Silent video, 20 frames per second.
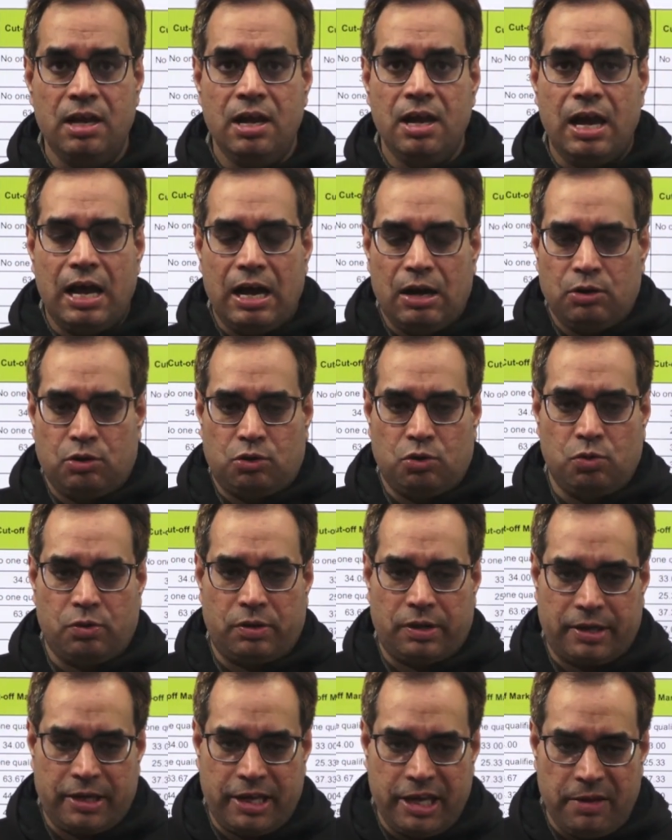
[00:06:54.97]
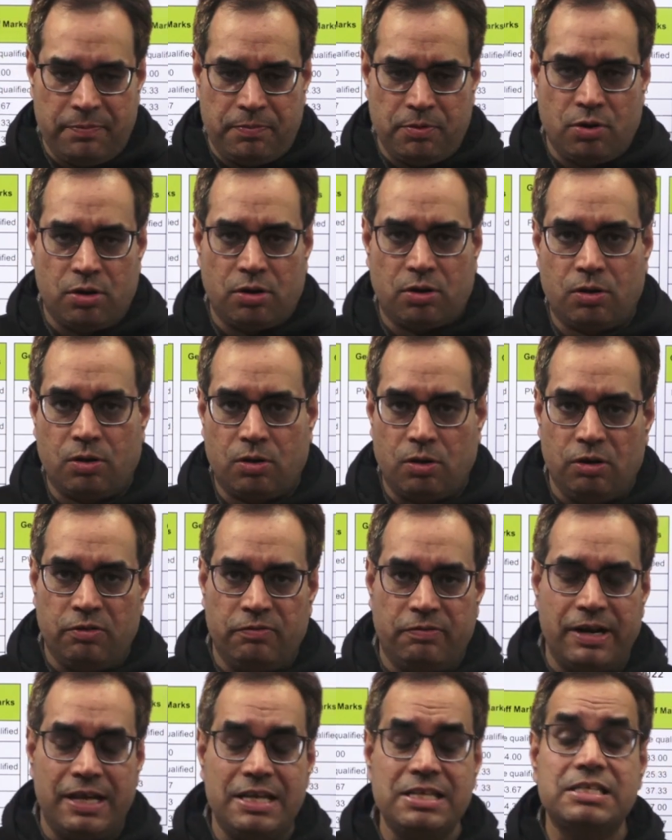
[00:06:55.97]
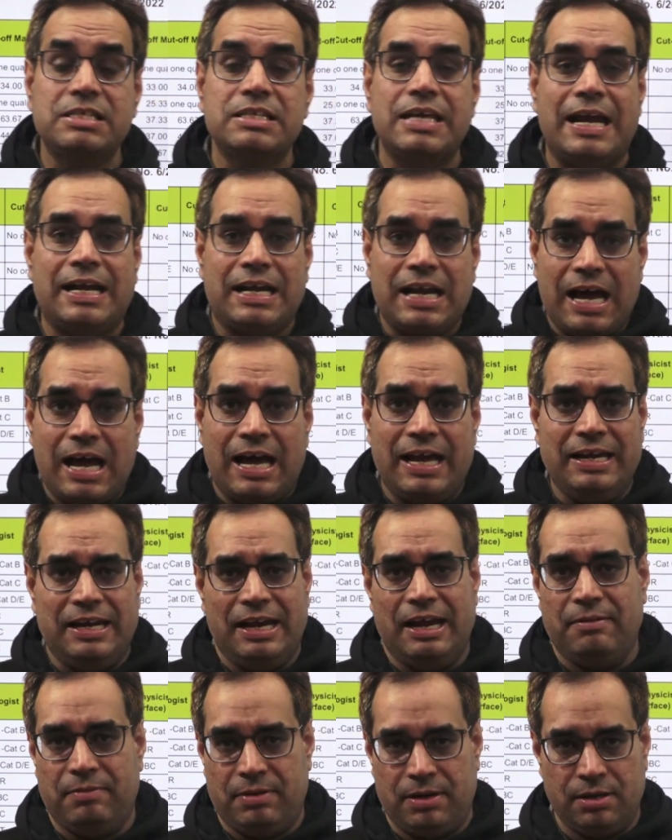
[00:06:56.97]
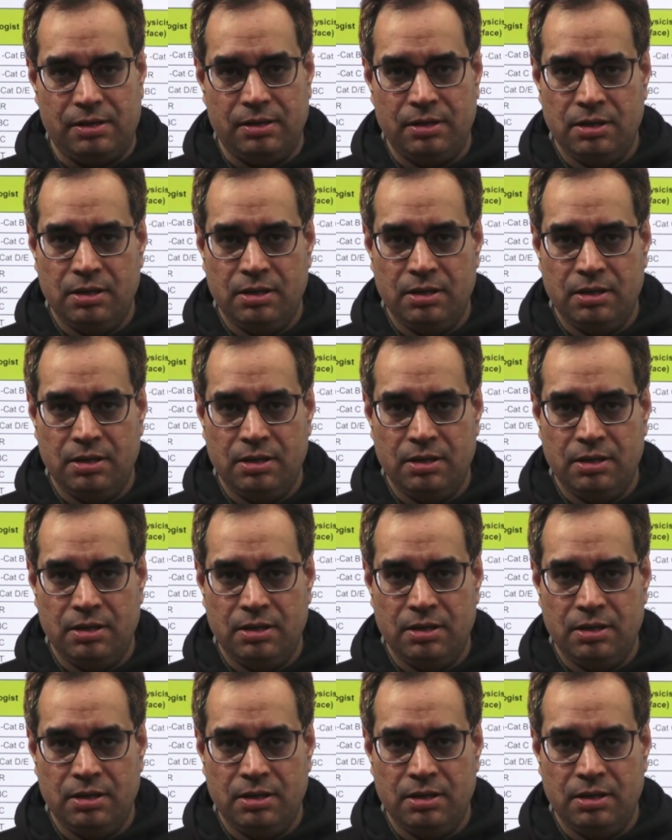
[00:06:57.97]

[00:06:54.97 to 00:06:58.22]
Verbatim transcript: how to keep your confidence at high level.